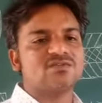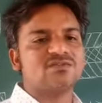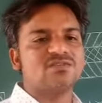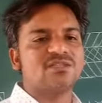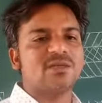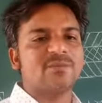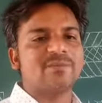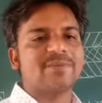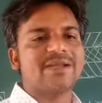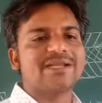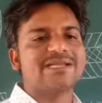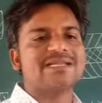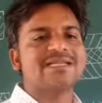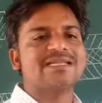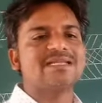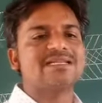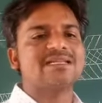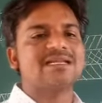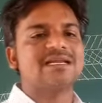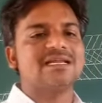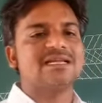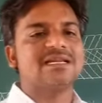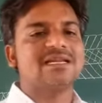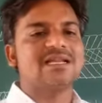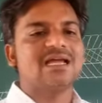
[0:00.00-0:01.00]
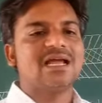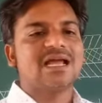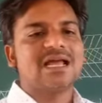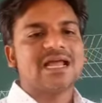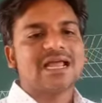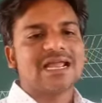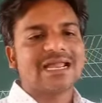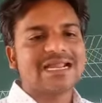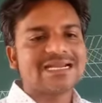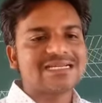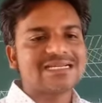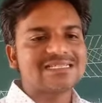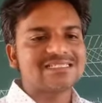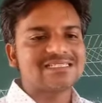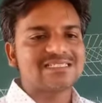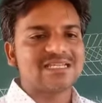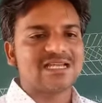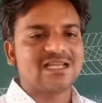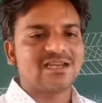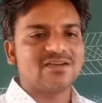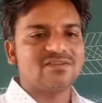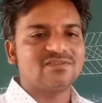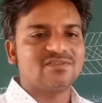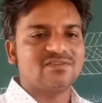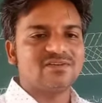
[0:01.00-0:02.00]
the material
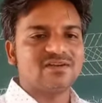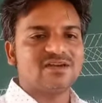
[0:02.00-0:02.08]
itself